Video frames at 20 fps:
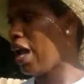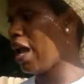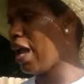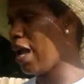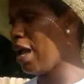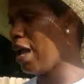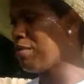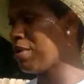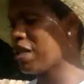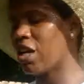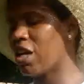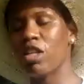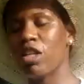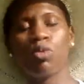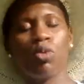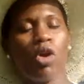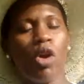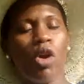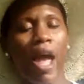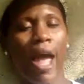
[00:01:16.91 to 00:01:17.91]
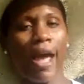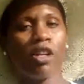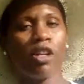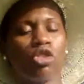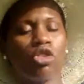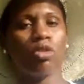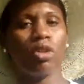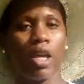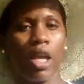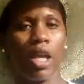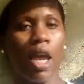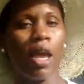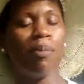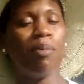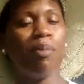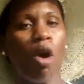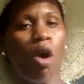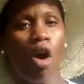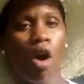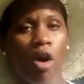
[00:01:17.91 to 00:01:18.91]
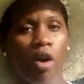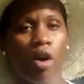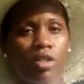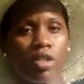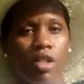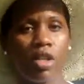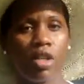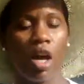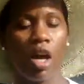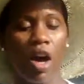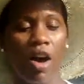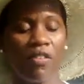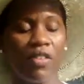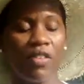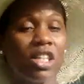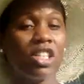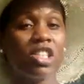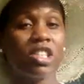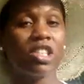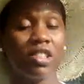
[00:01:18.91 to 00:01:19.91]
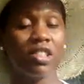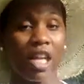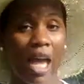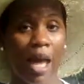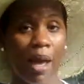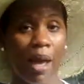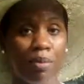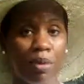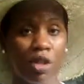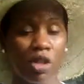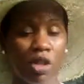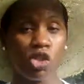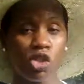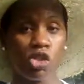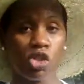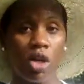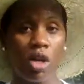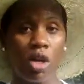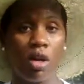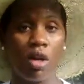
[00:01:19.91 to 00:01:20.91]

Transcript: And because we're actually a part of an established